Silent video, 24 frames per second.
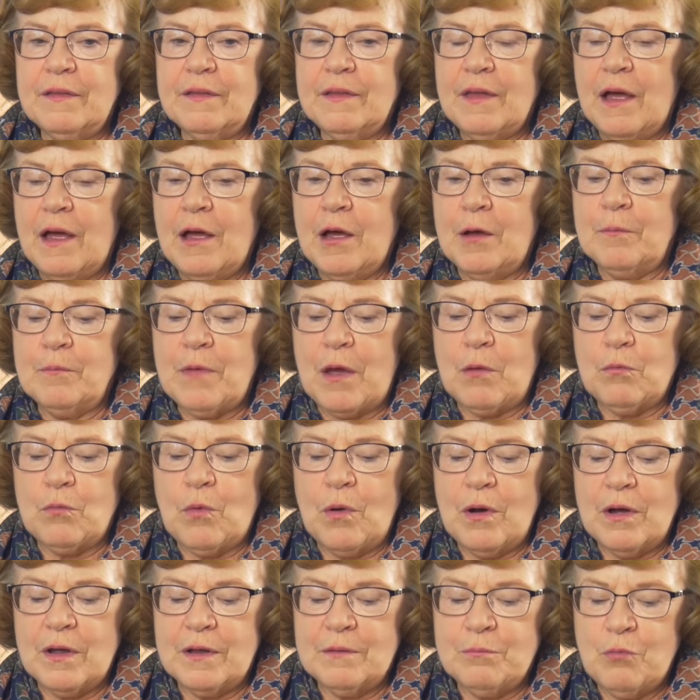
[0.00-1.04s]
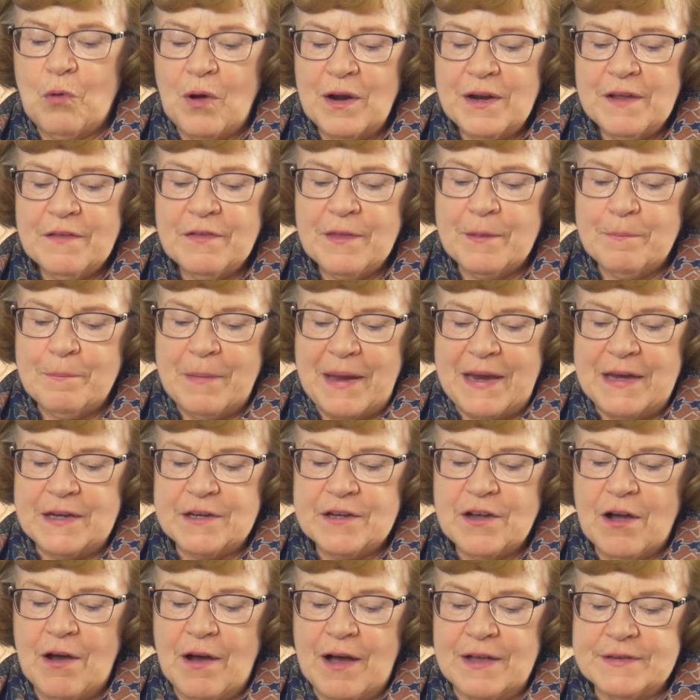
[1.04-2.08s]
one of the main
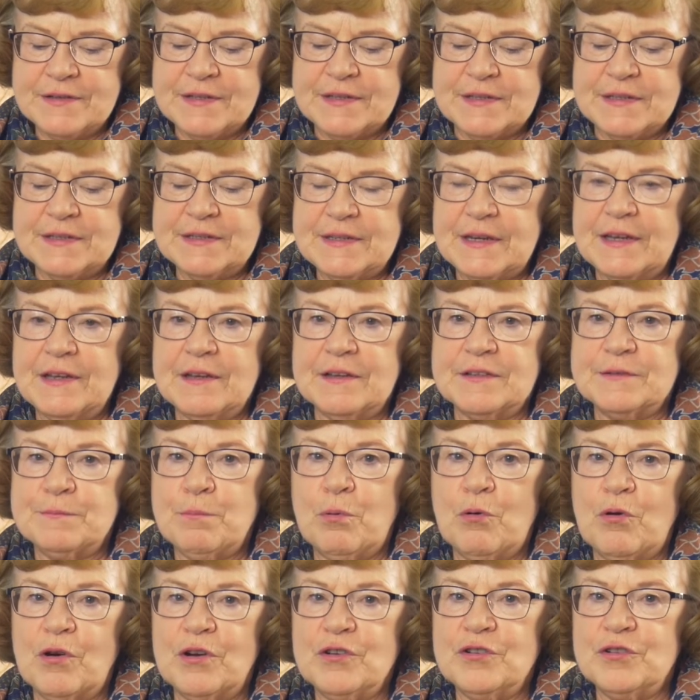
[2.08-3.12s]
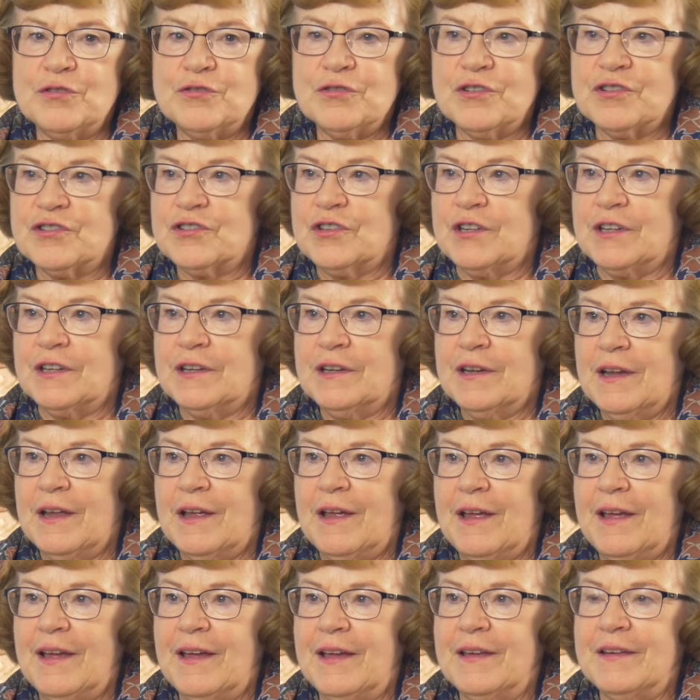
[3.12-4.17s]
causes is poor nutrition,
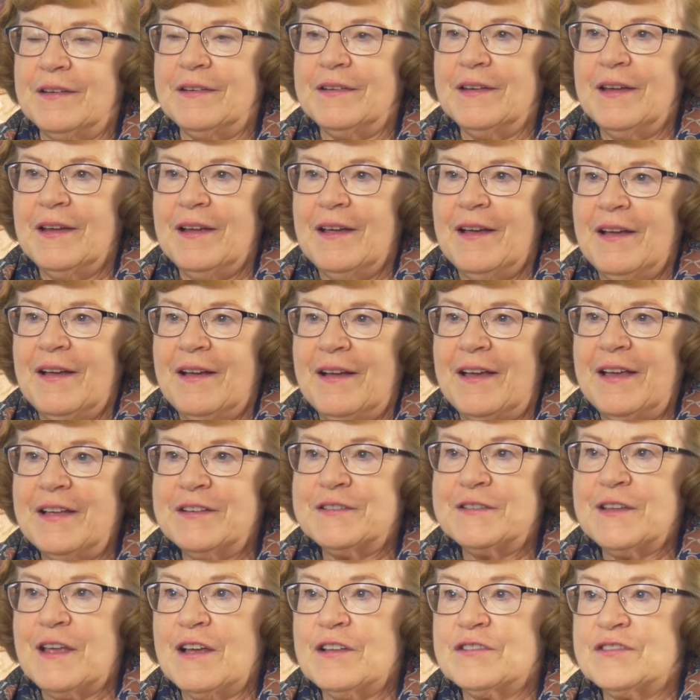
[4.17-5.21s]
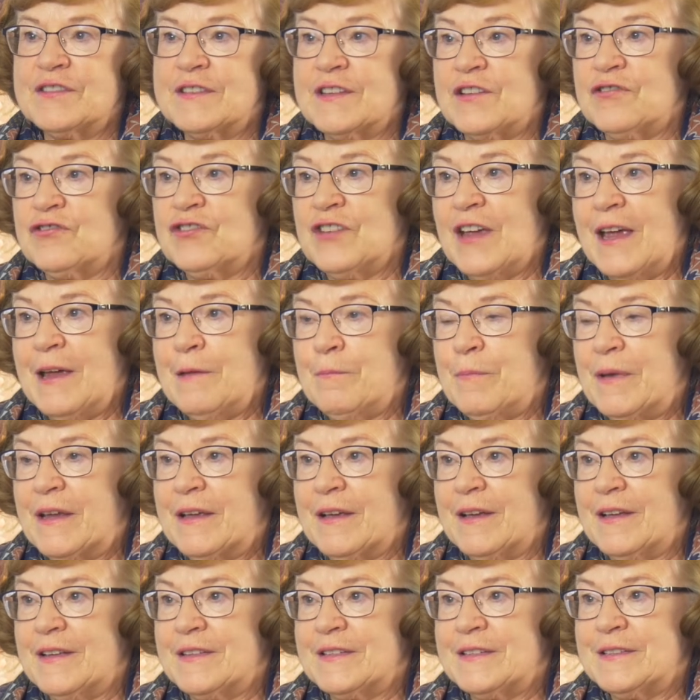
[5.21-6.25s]
and it's a shame
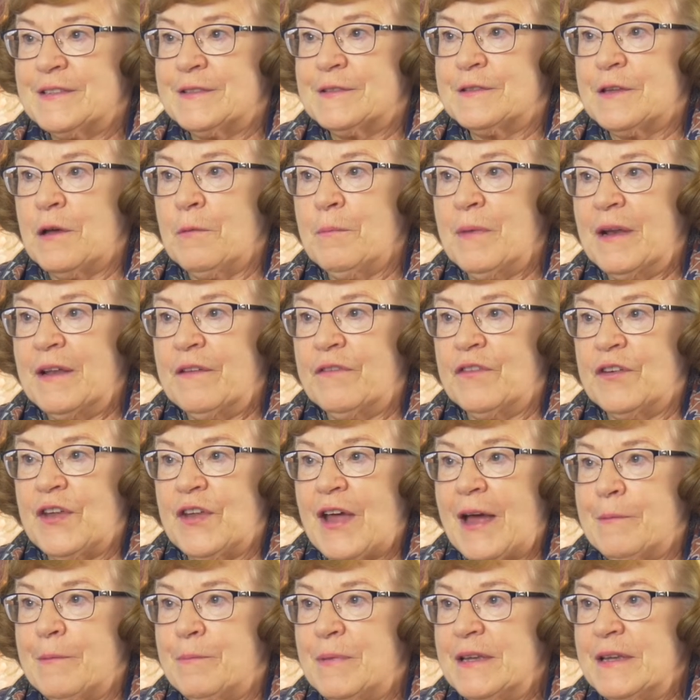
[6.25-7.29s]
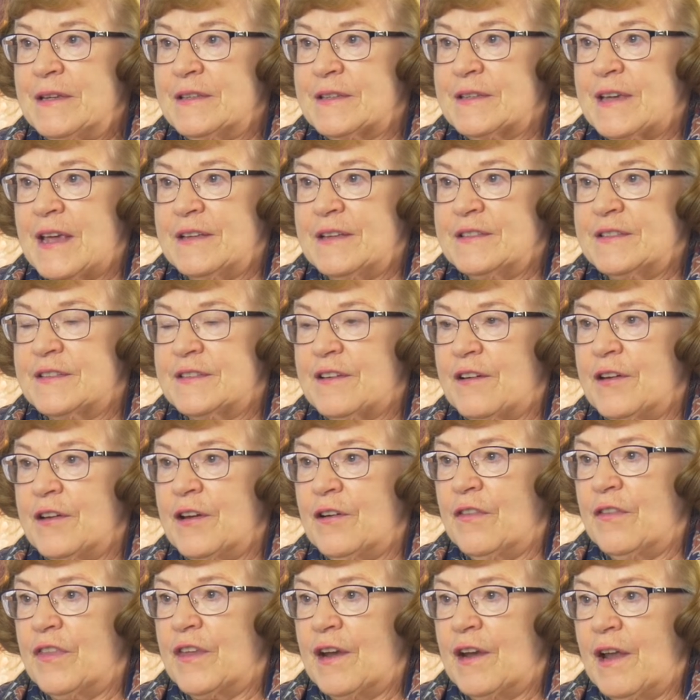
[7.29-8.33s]
because so many of the diabetes cases are
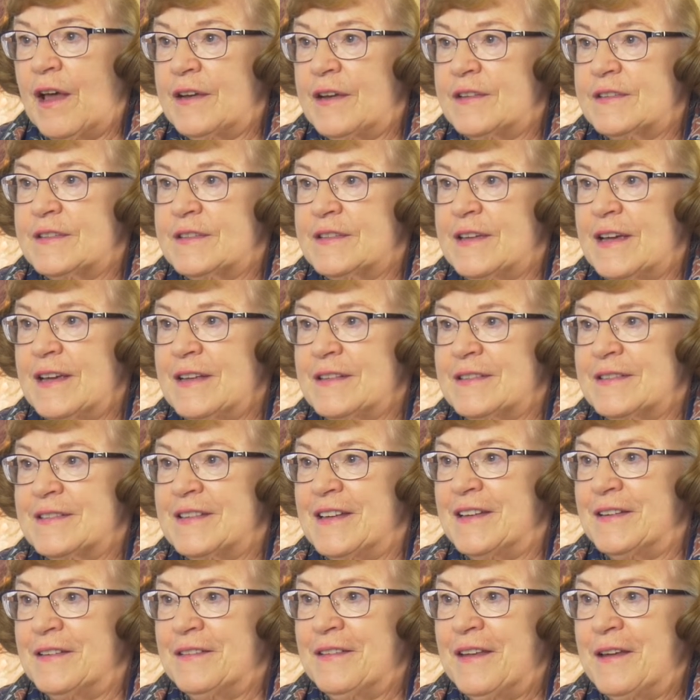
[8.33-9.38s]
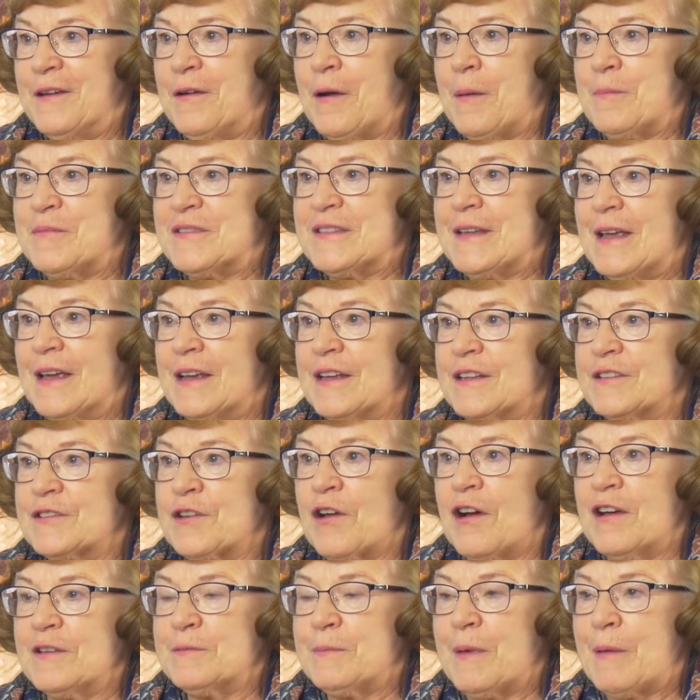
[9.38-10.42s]
here in the United States, and here I'm saying it's
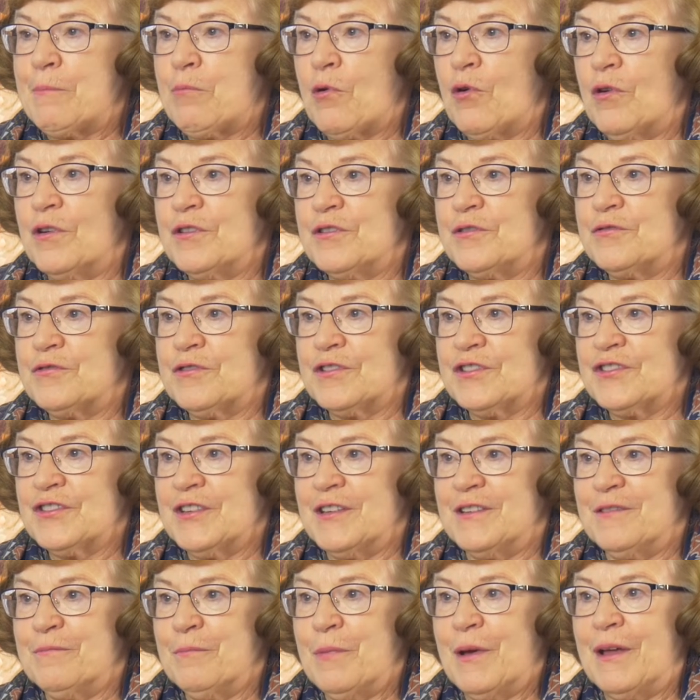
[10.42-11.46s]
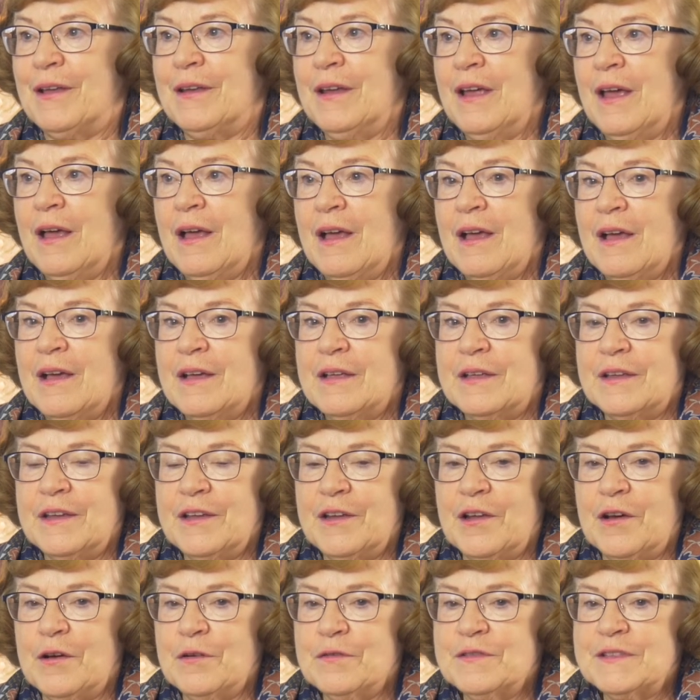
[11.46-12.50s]
caused by poor nutrition. But you
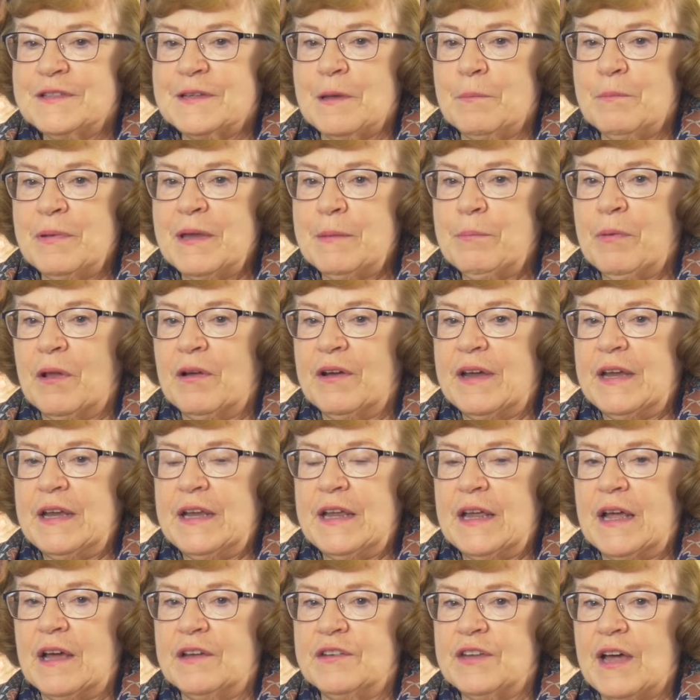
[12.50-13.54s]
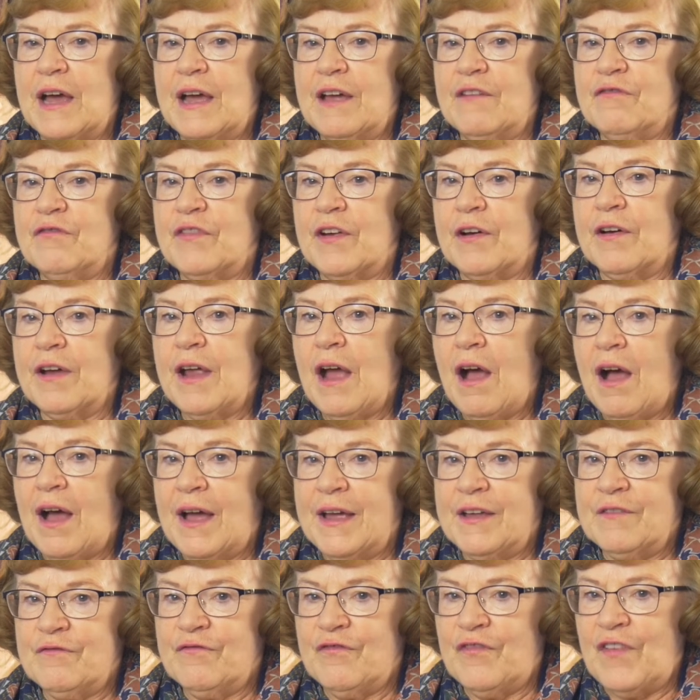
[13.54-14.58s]
know, some people are eating a diet very
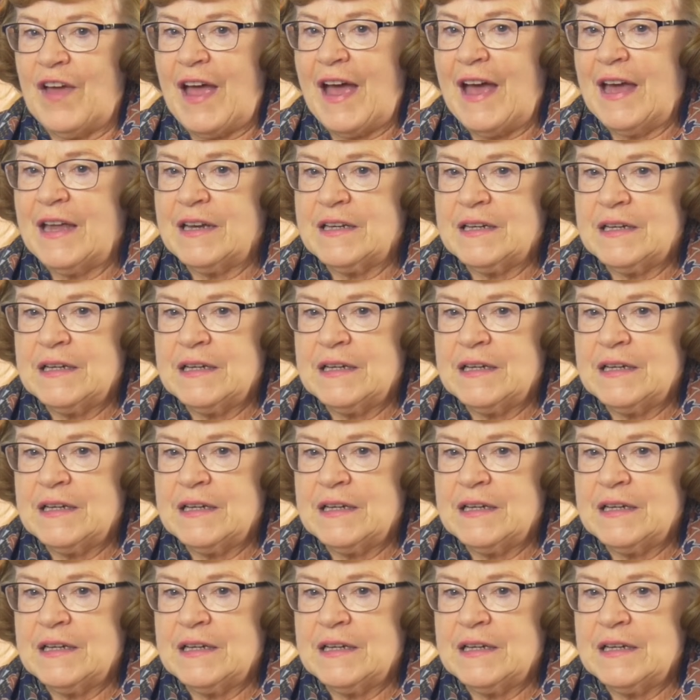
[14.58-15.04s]
high in fat